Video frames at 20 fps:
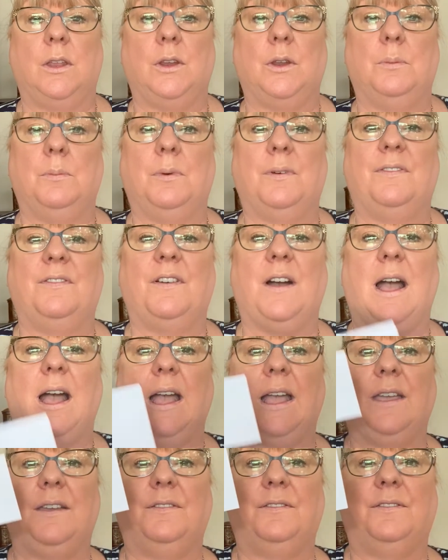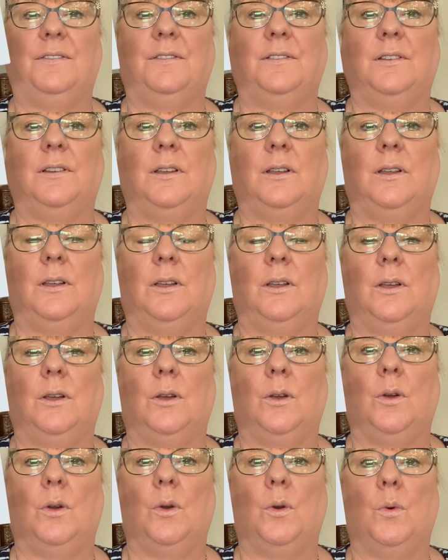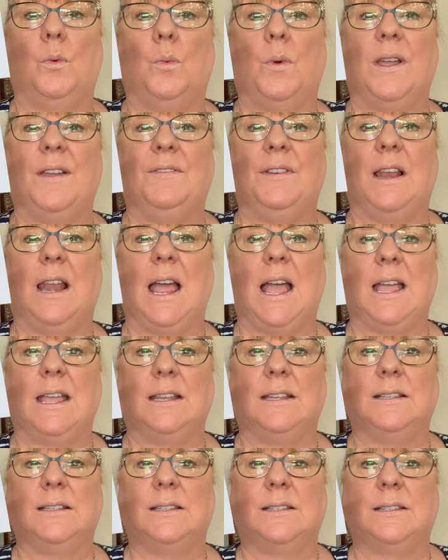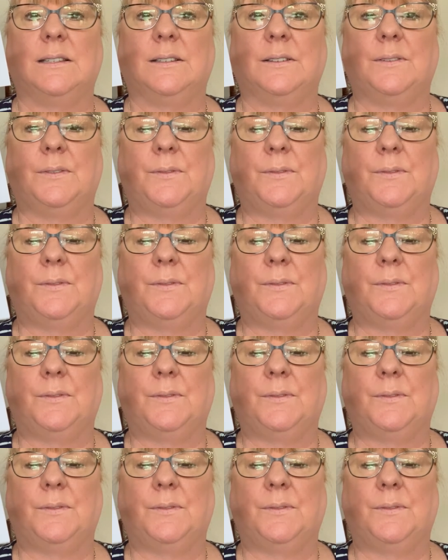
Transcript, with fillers: Number five, wavy lines.